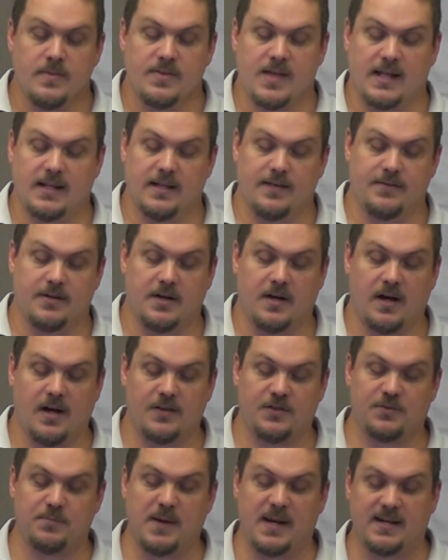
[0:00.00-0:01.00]
They live in
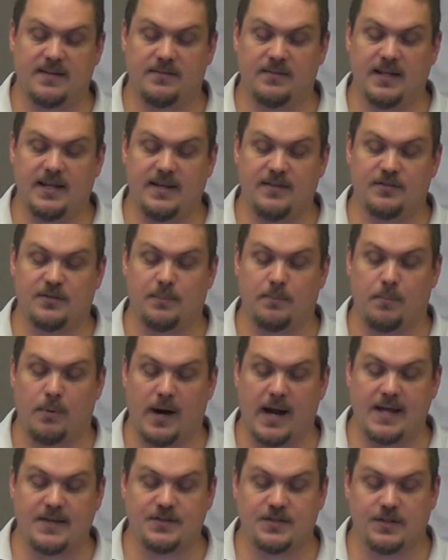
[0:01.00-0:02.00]
huts made of leaves and
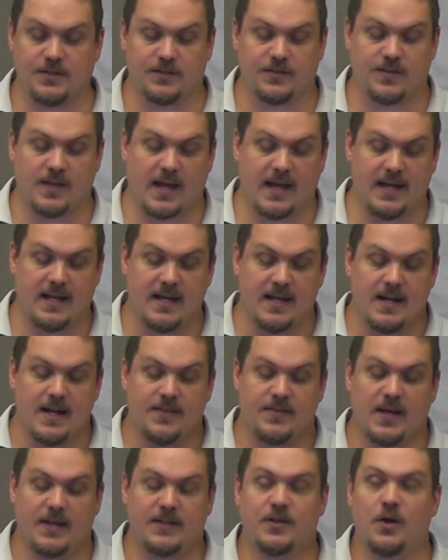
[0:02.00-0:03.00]
branches. They
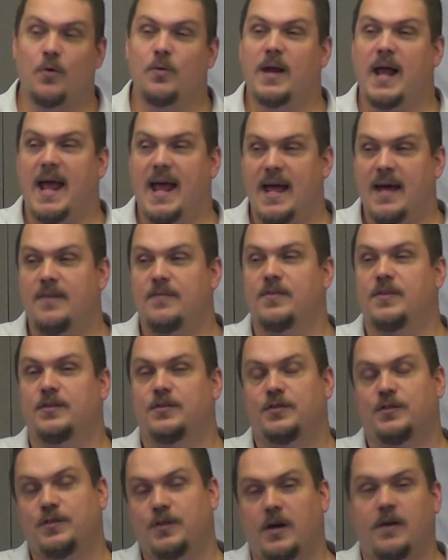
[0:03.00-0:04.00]
don't have the
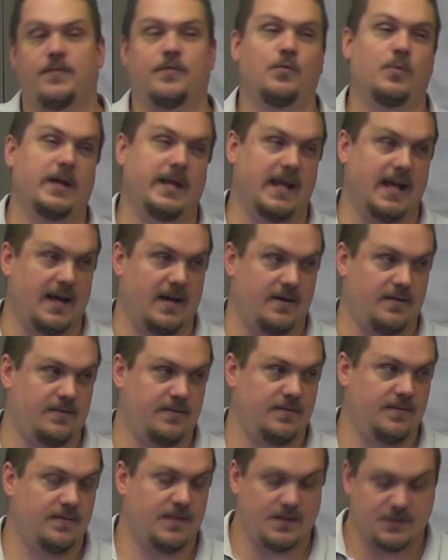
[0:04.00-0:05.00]
stuff we have.
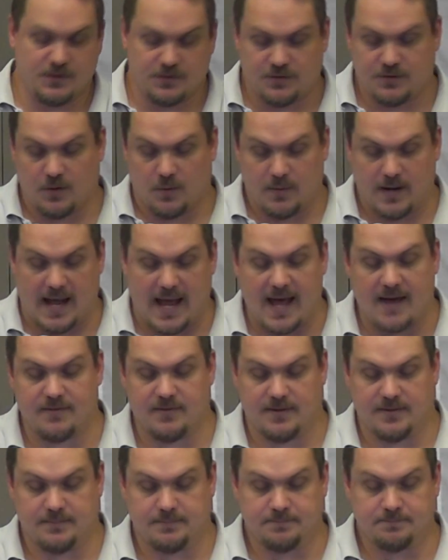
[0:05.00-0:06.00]
They just don't have
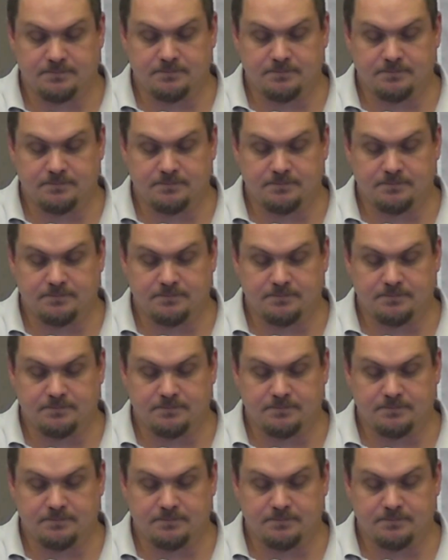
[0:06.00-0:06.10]
it.